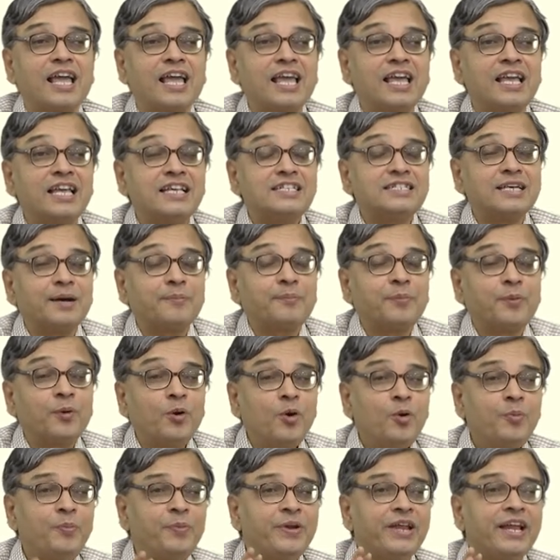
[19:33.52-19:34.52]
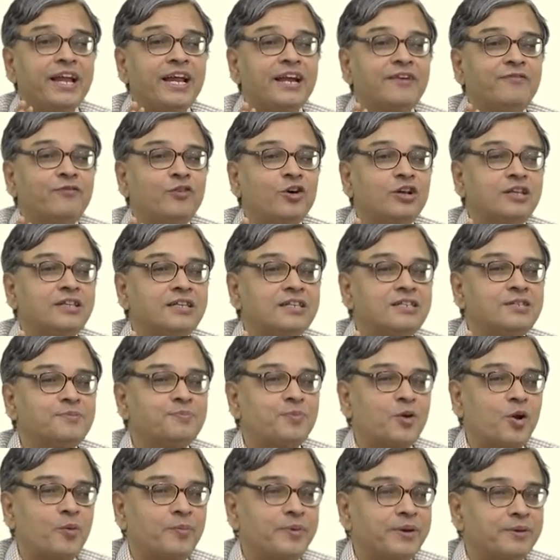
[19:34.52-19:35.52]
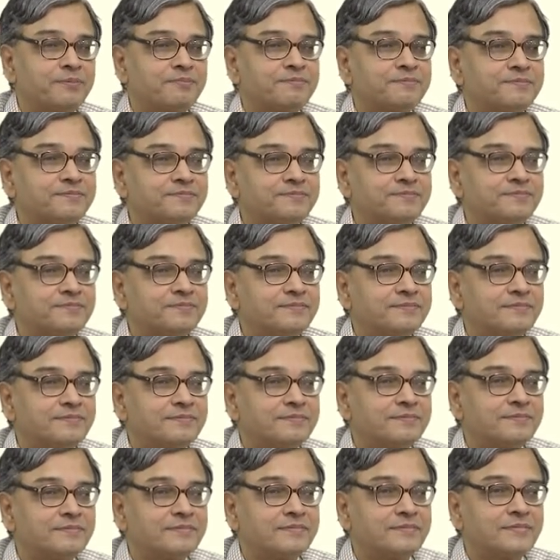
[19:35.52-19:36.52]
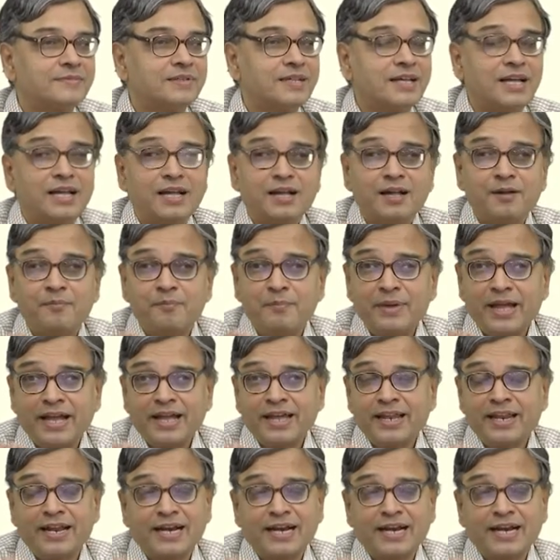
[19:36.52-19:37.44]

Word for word: is appropriate for this problem. Make an